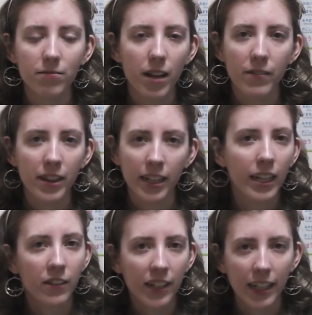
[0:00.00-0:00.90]
everything
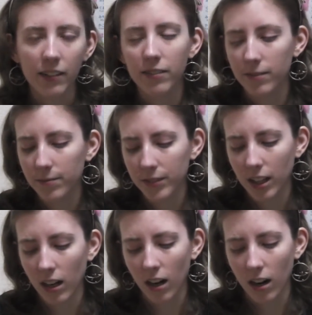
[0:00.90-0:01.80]
that you need
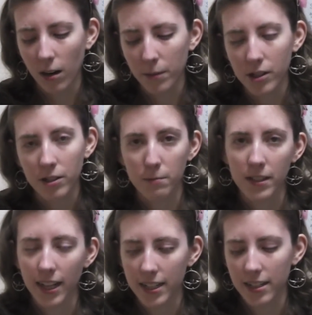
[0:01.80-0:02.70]
in terms
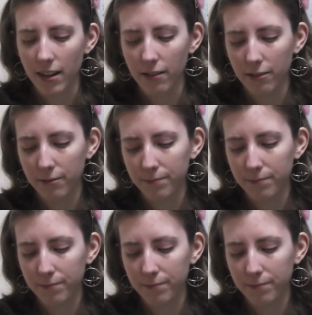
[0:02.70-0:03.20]
of that stuff.